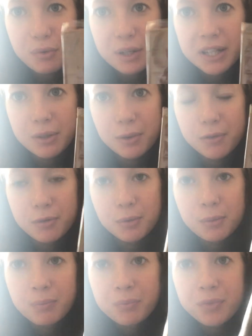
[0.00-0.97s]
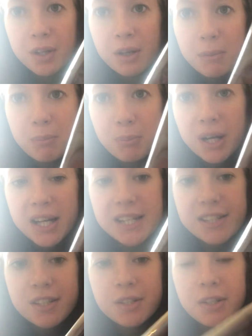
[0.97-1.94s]
pretty awful. But
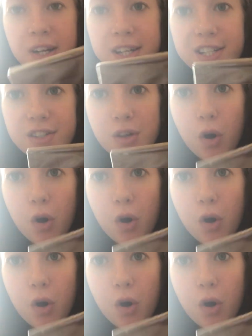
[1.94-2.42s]
it's a nice